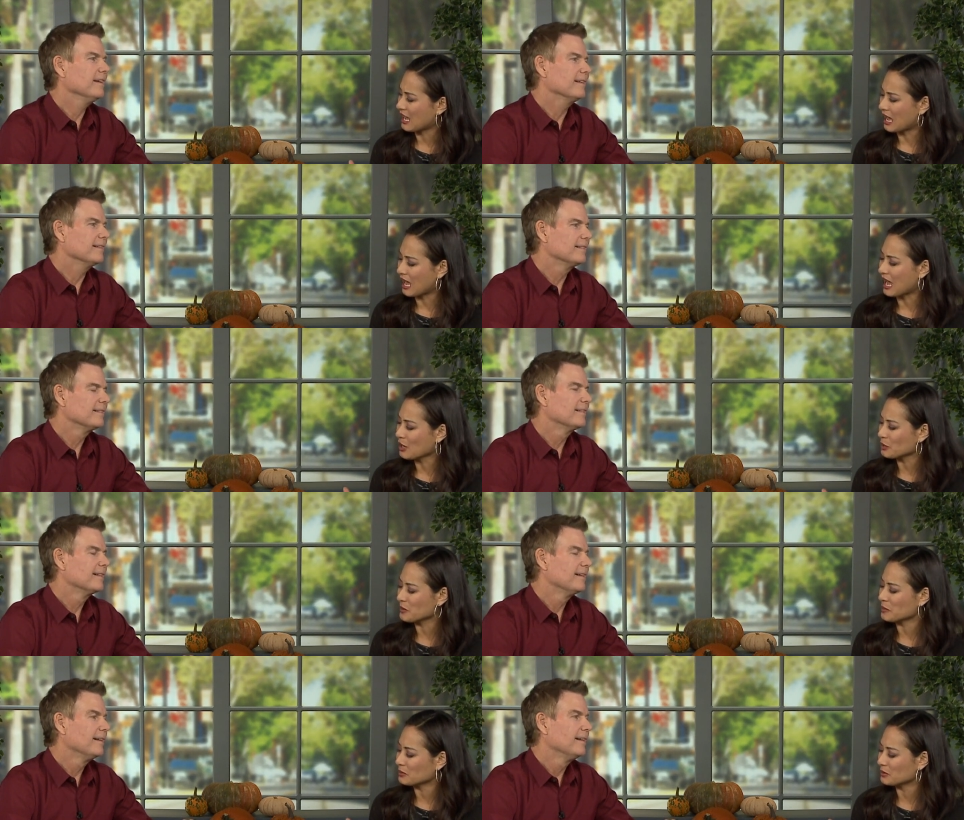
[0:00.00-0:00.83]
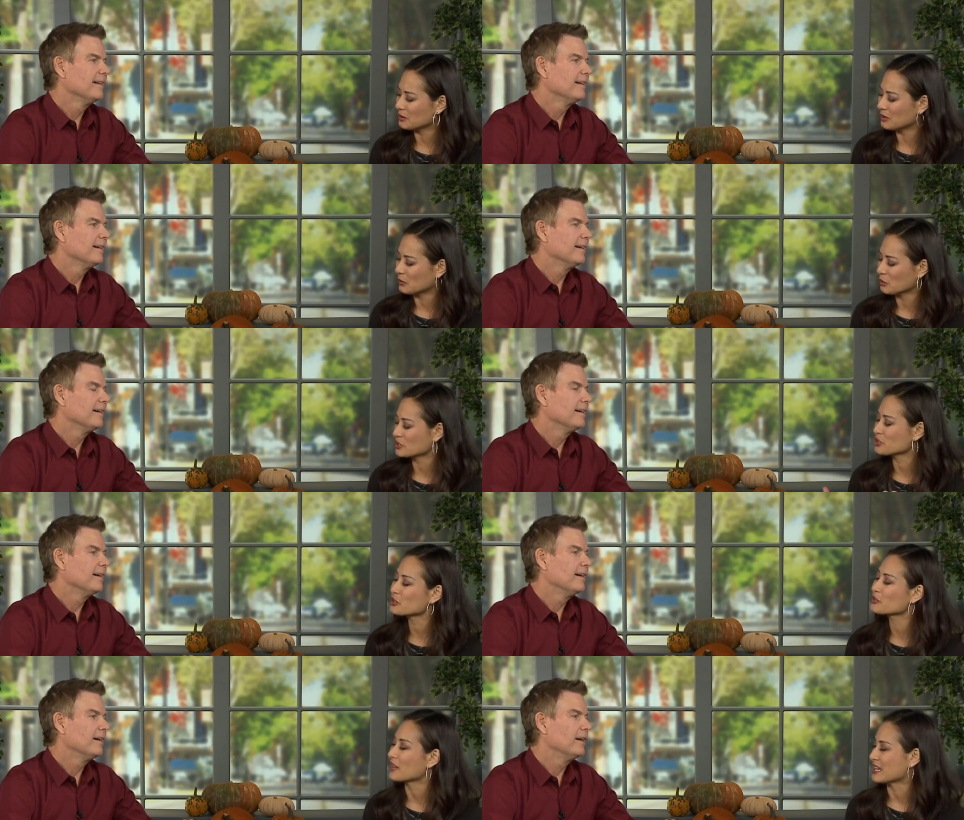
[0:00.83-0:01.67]
Speaker 1: yeah. How do people?
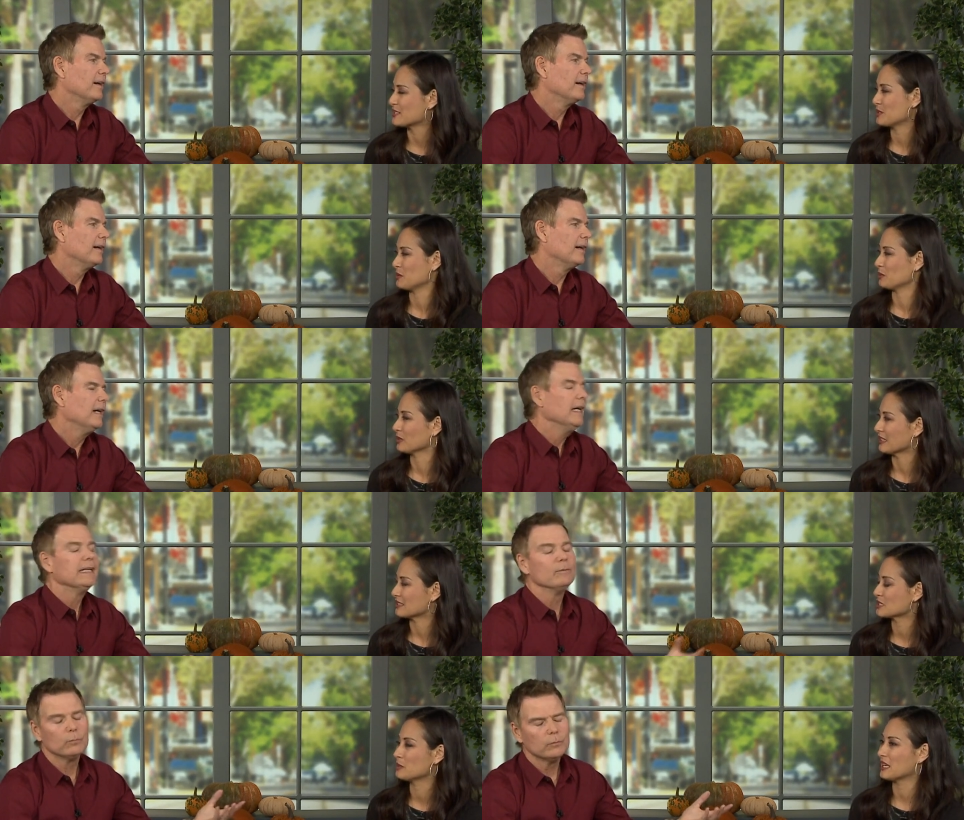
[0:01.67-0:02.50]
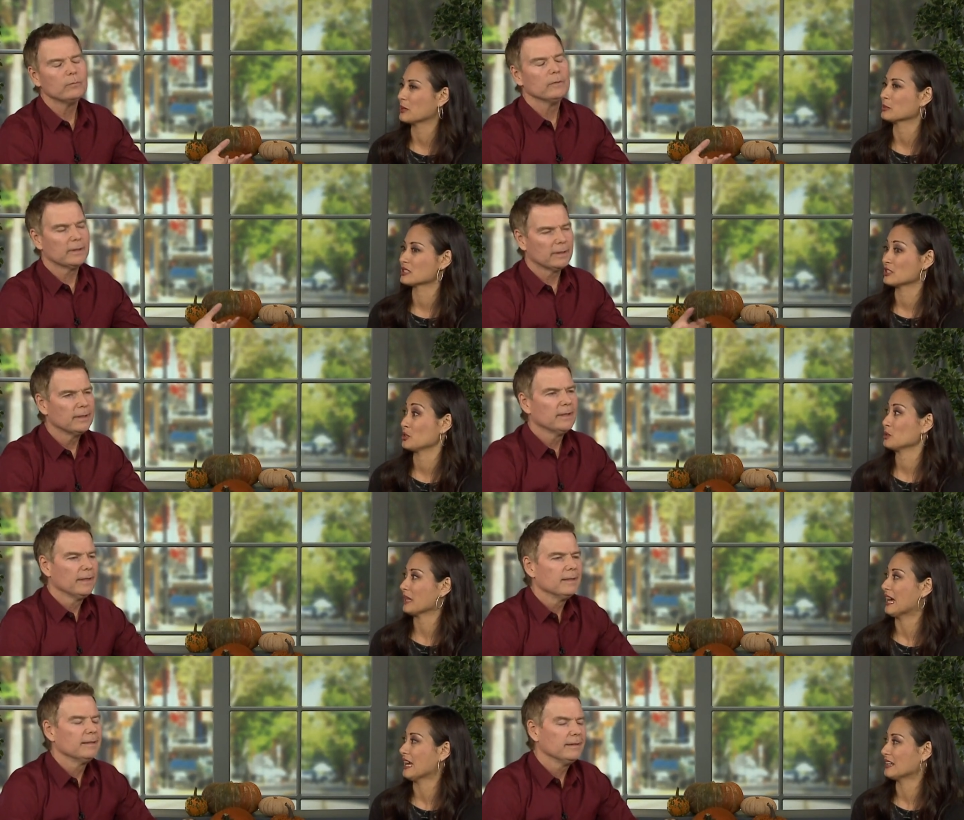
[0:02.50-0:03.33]
What's your advice to people like, to be able to
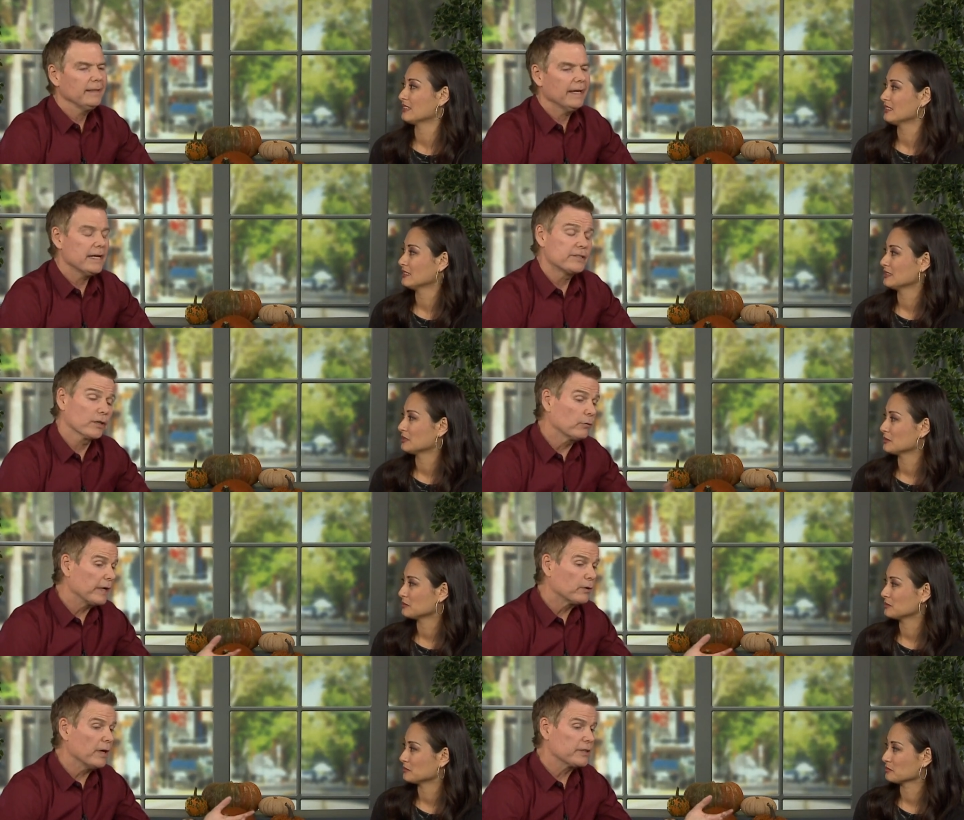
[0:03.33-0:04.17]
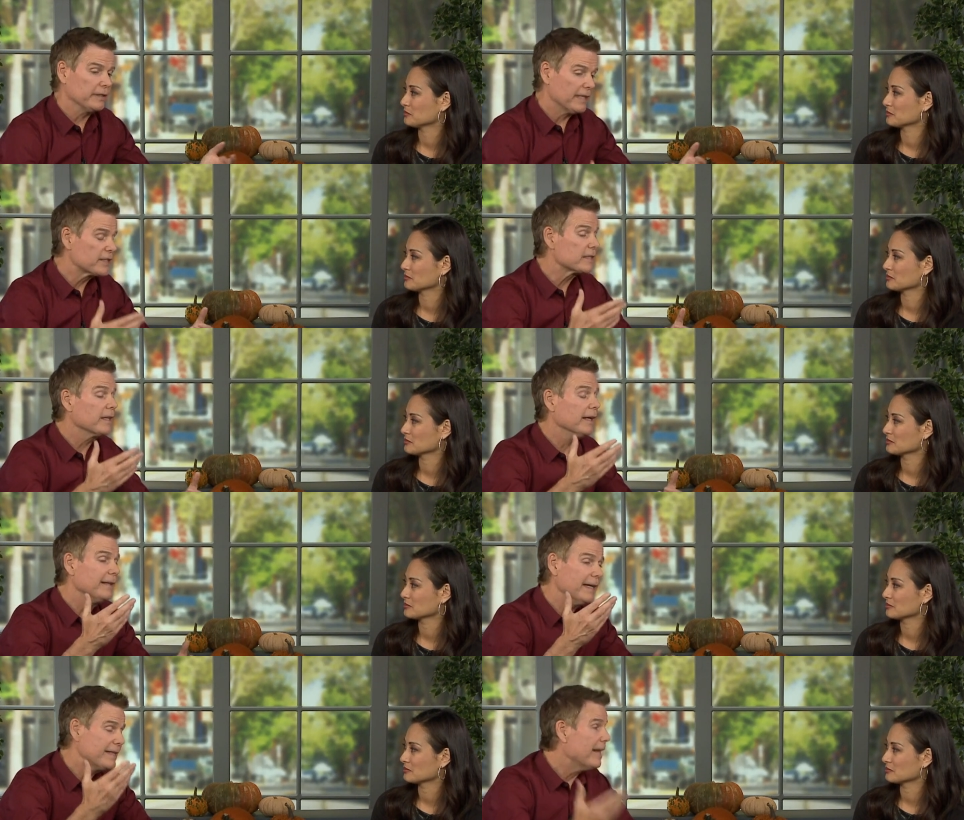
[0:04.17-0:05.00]
do that?
Speaker 2: Yeah, it's a great question. That's
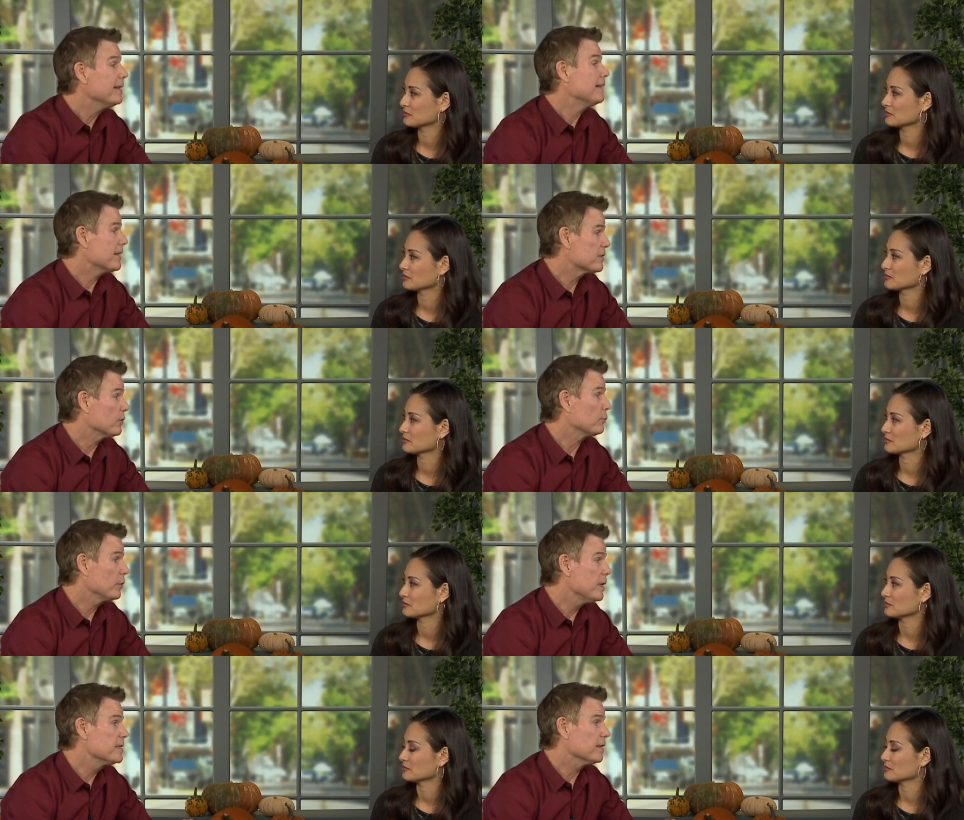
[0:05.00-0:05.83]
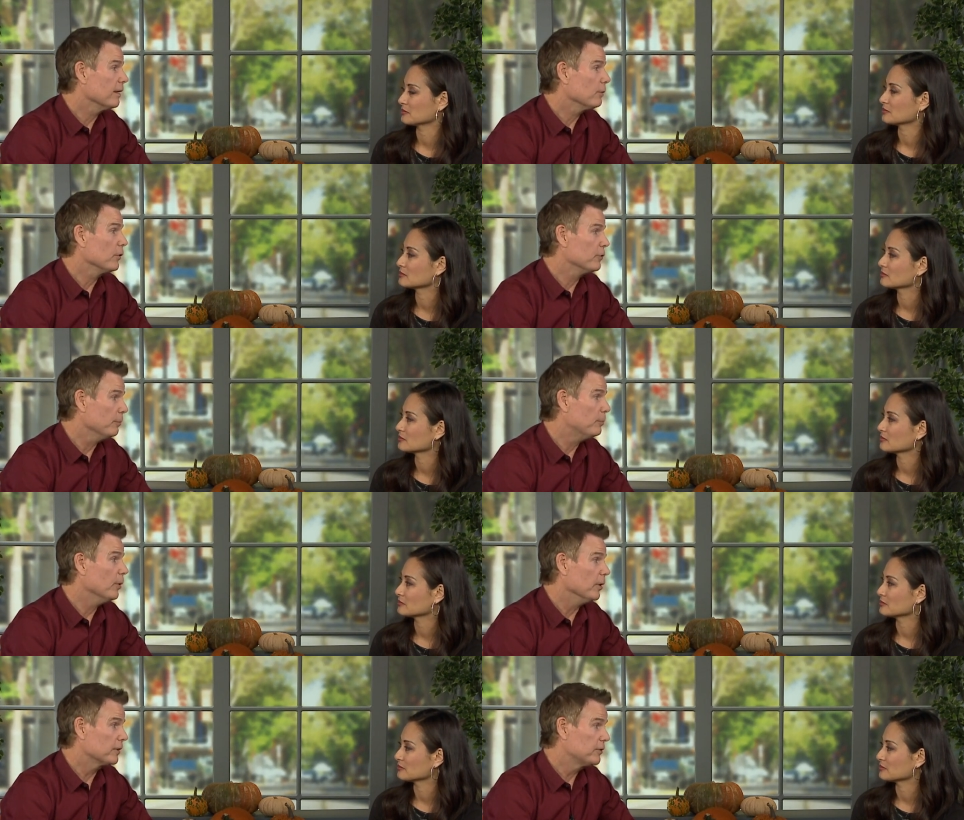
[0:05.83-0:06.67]
the, that, that's the reason I wrote the
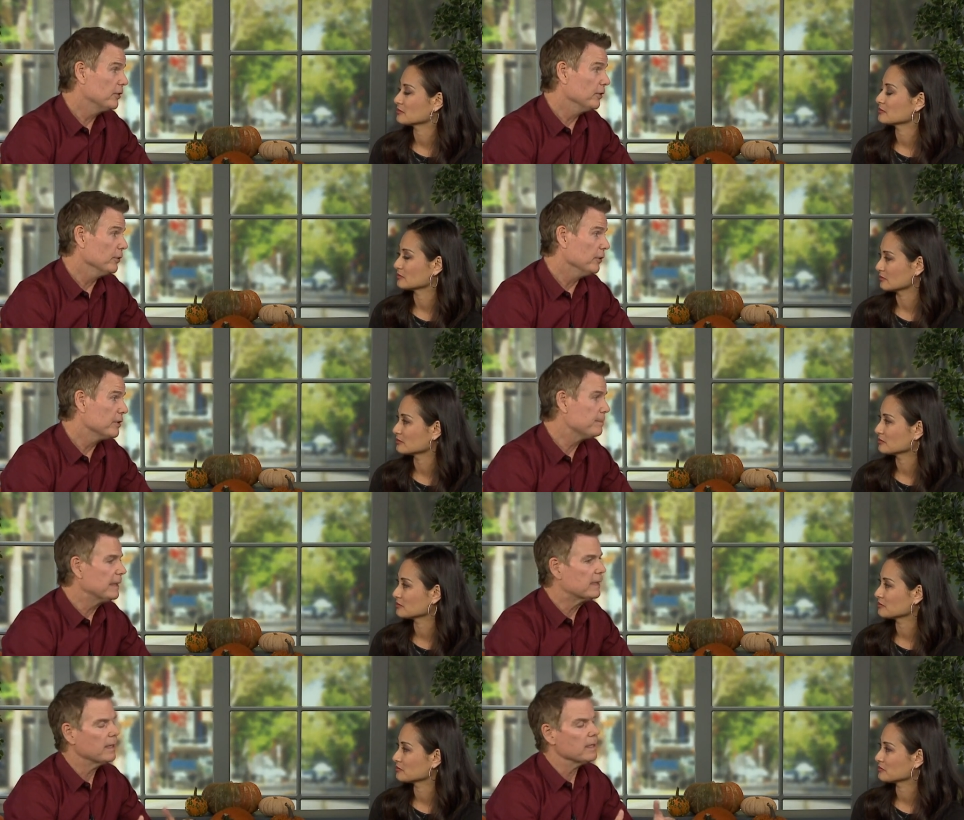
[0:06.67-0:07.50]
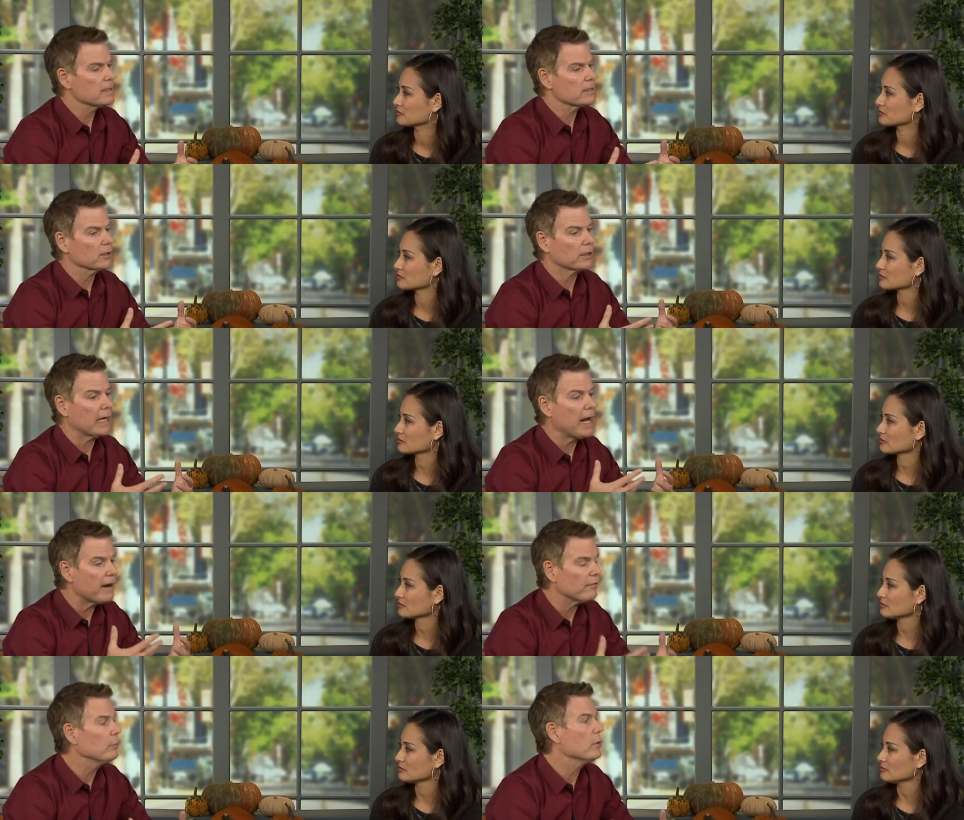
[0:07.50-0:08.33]
book too, is because look,
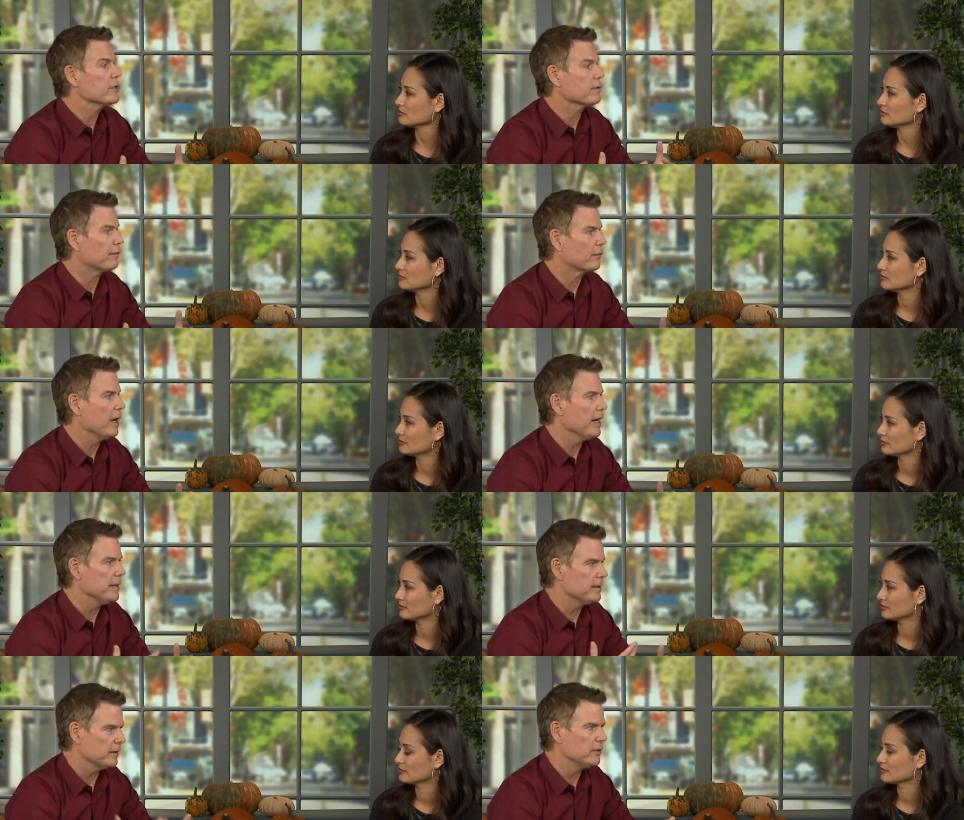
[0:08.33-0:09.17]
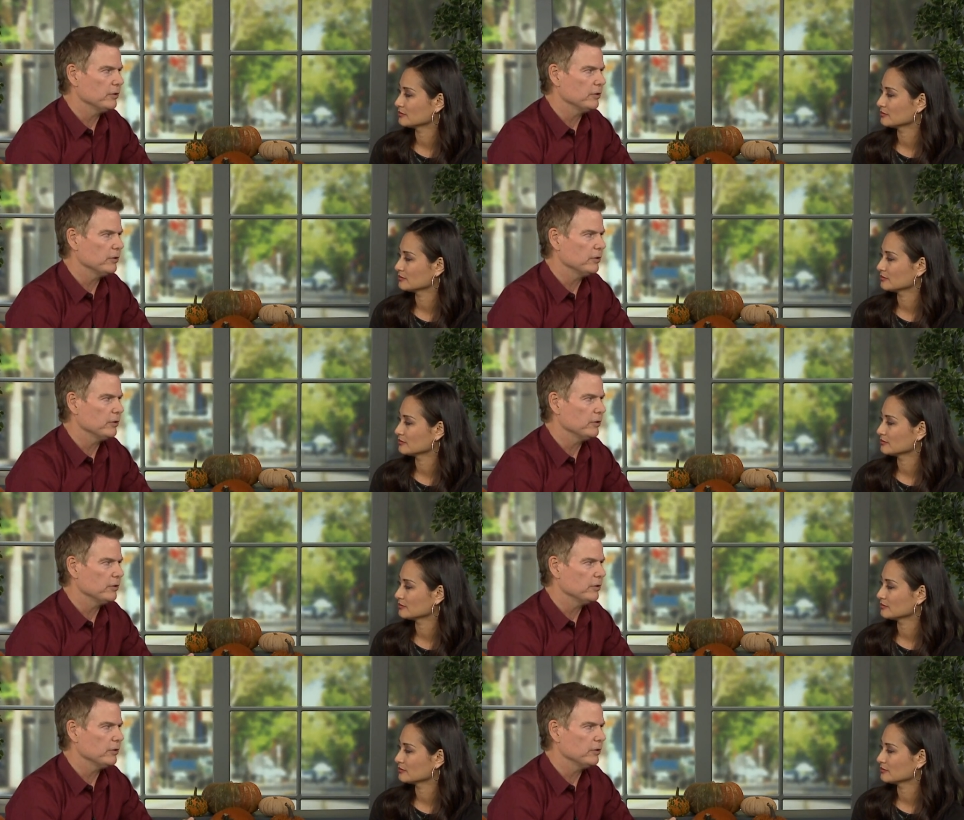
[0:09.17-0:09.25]
everyone's afraid